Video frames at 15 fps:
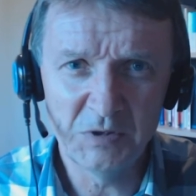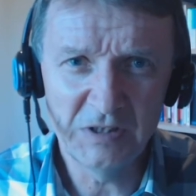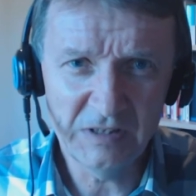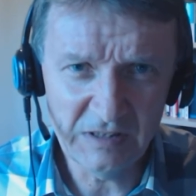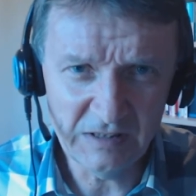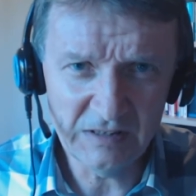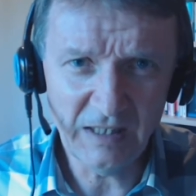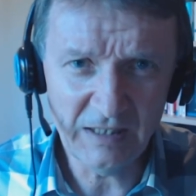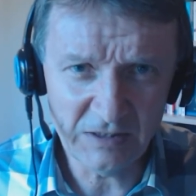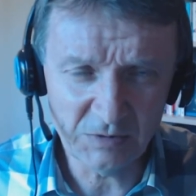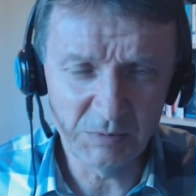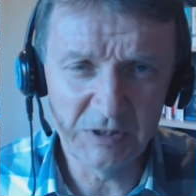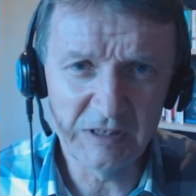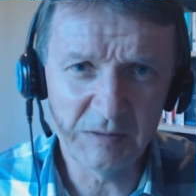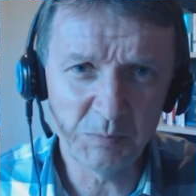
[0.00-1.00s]
But
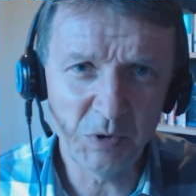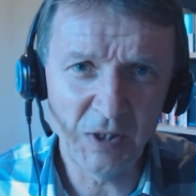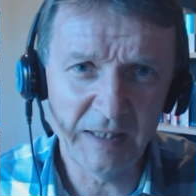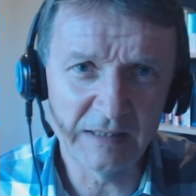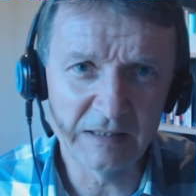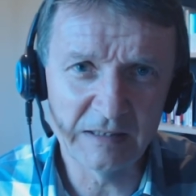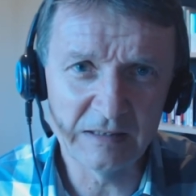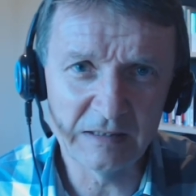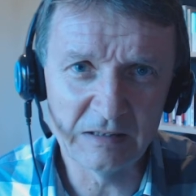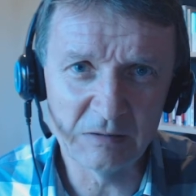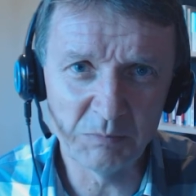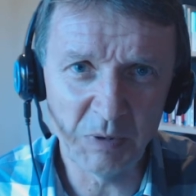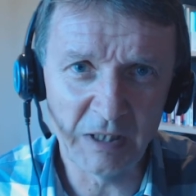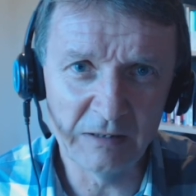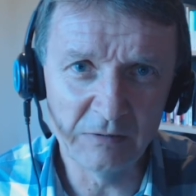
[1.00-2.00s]
that's what this practice is
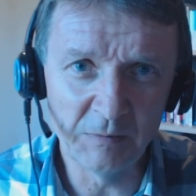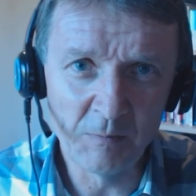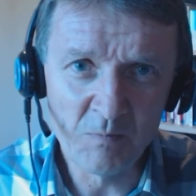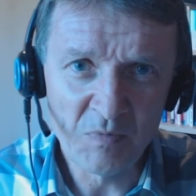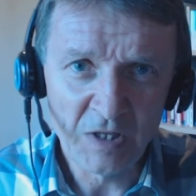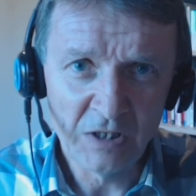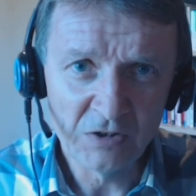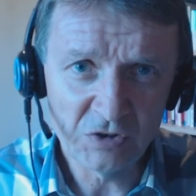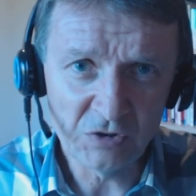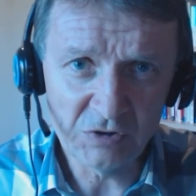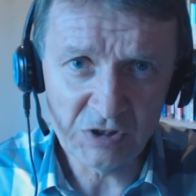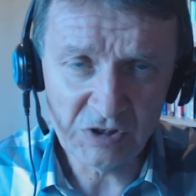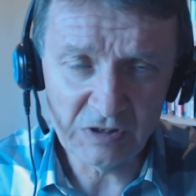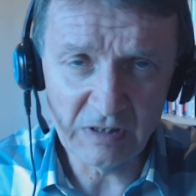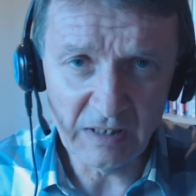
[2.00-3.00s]
about. So
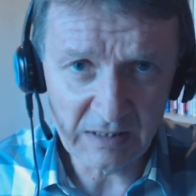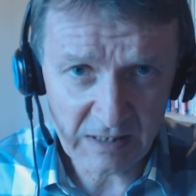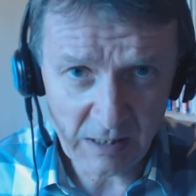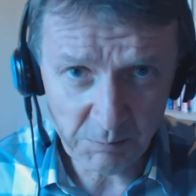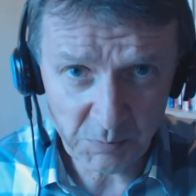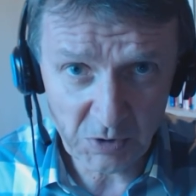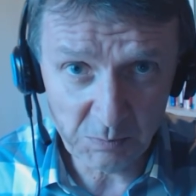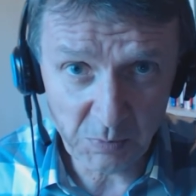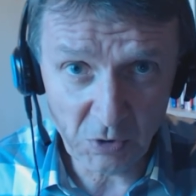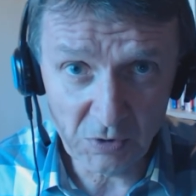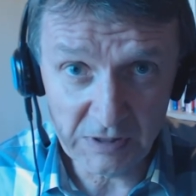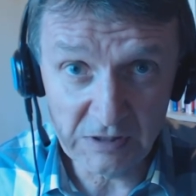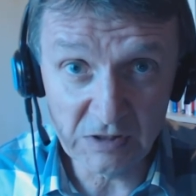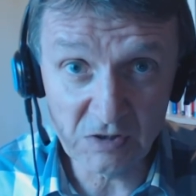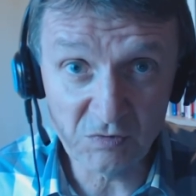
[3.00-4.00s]
just a couple of
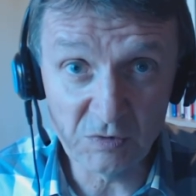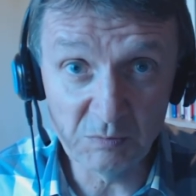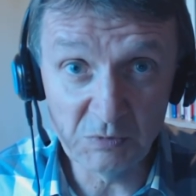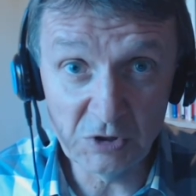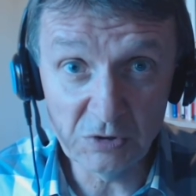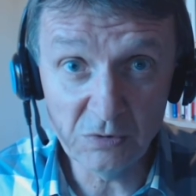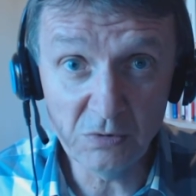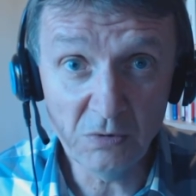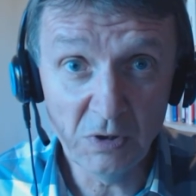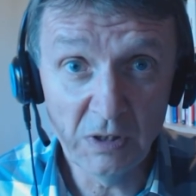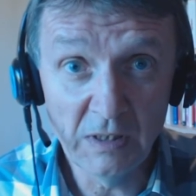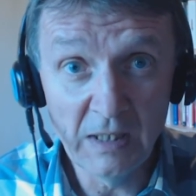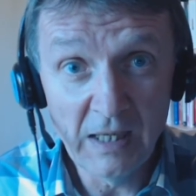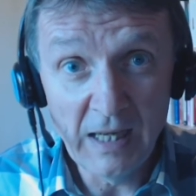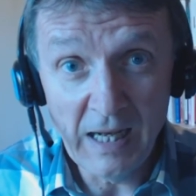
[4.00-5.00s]
points from you.
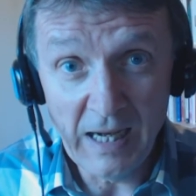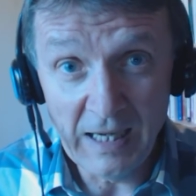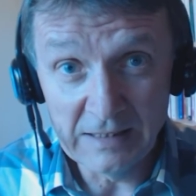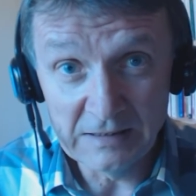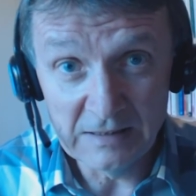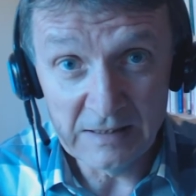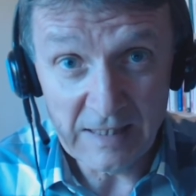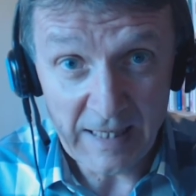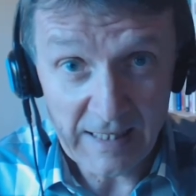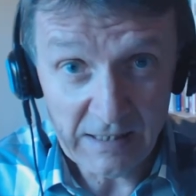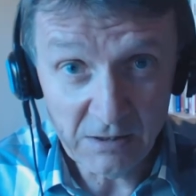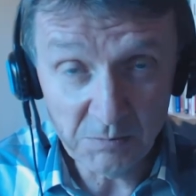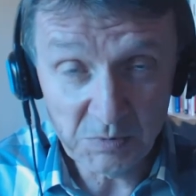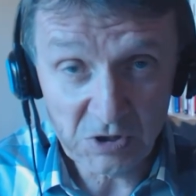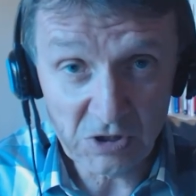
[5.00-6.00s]
And
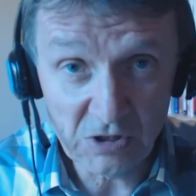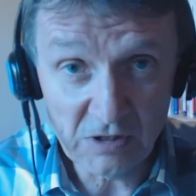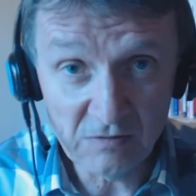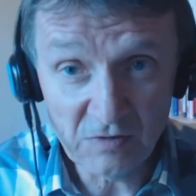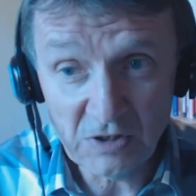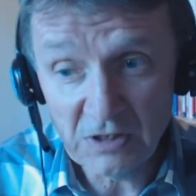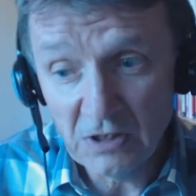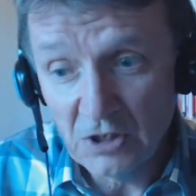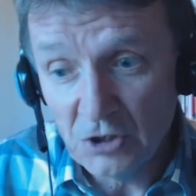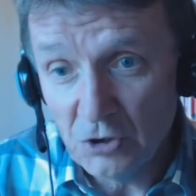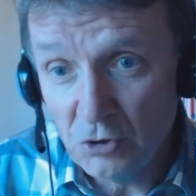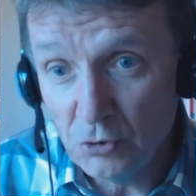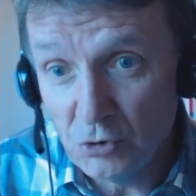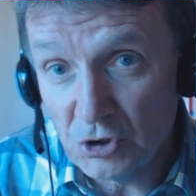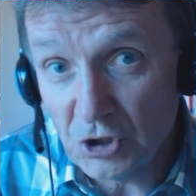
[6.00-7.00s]
then, observer,
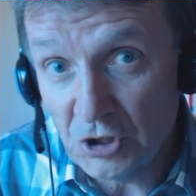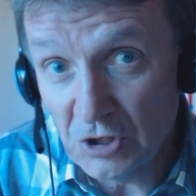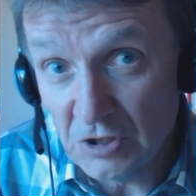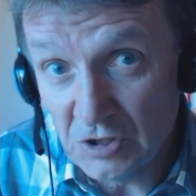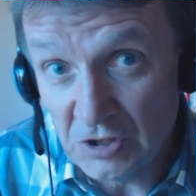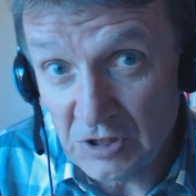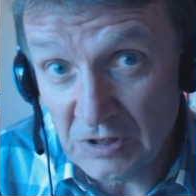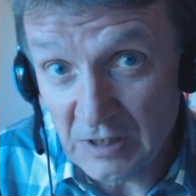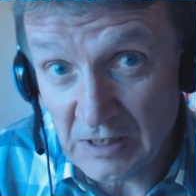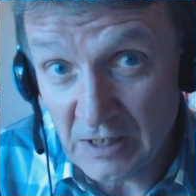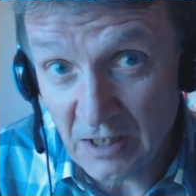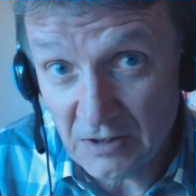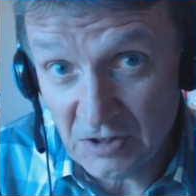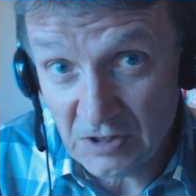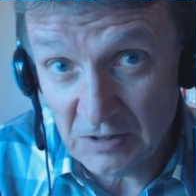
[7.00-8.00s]
you turn to the
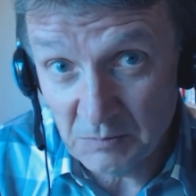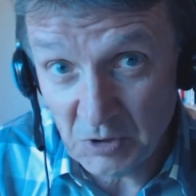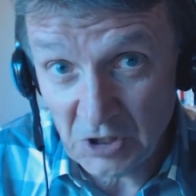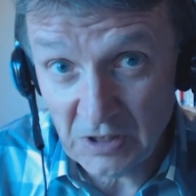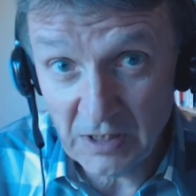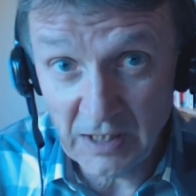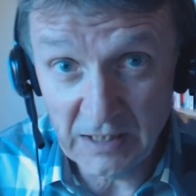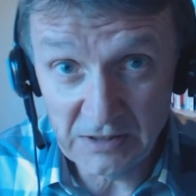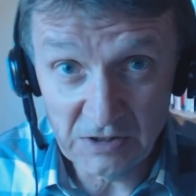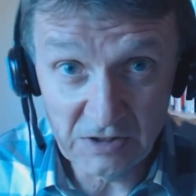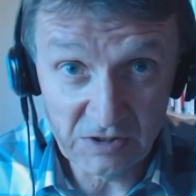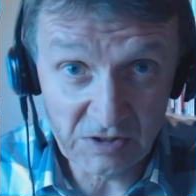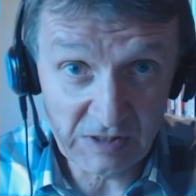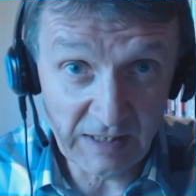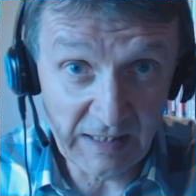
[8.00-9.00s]
customer and
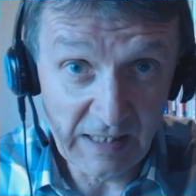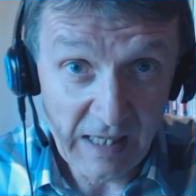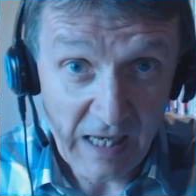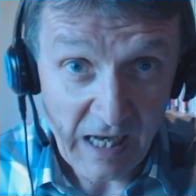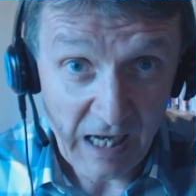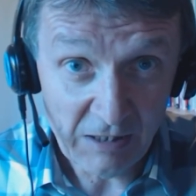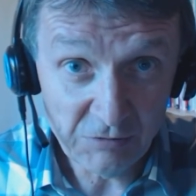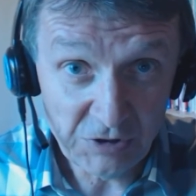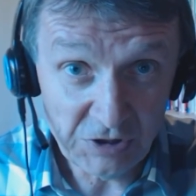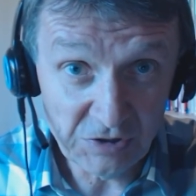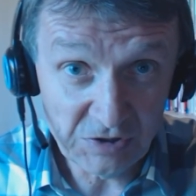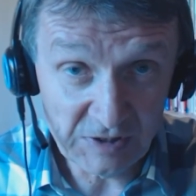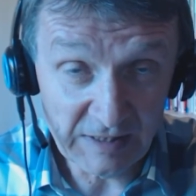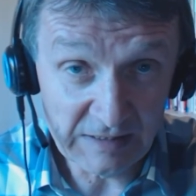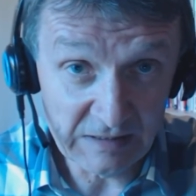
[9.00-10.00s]
you say, how do you
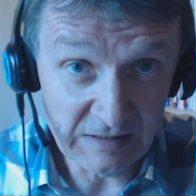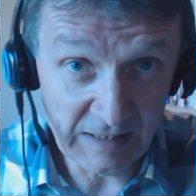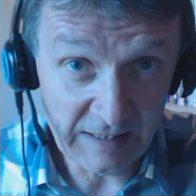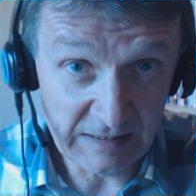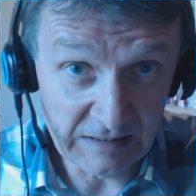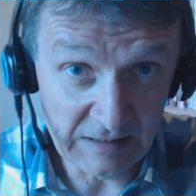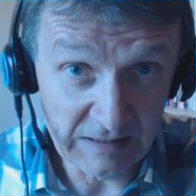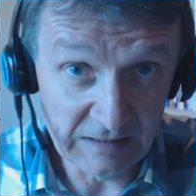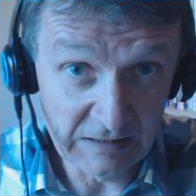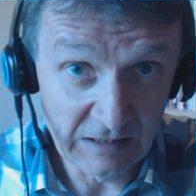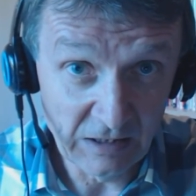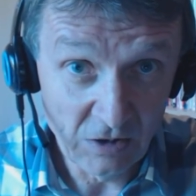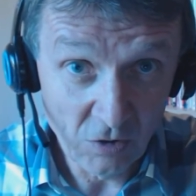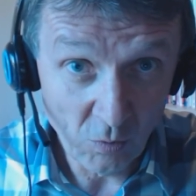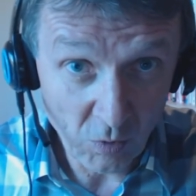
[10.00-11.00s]
think they did?
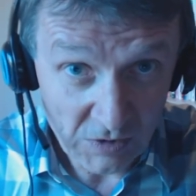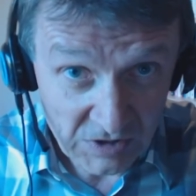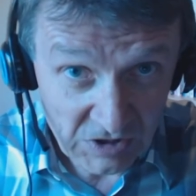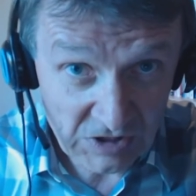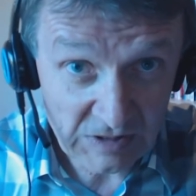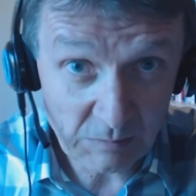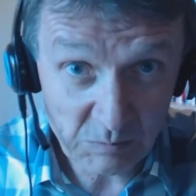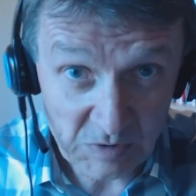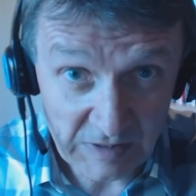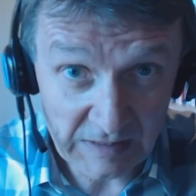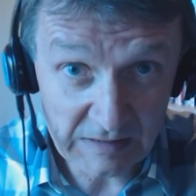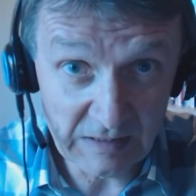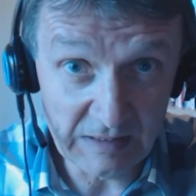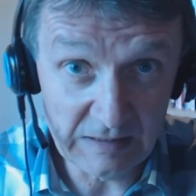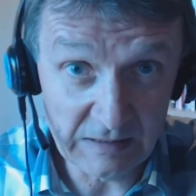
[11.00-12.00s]
What's
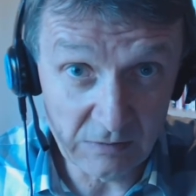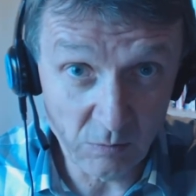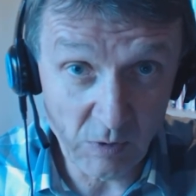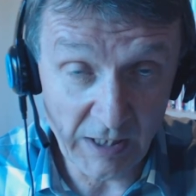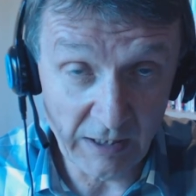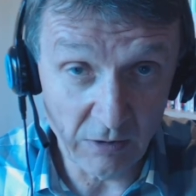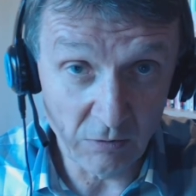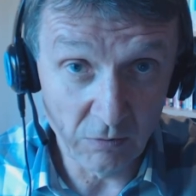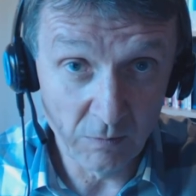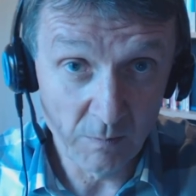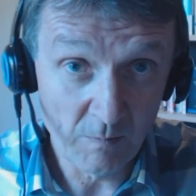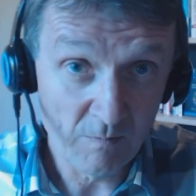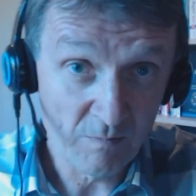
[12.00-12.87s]
something they did well?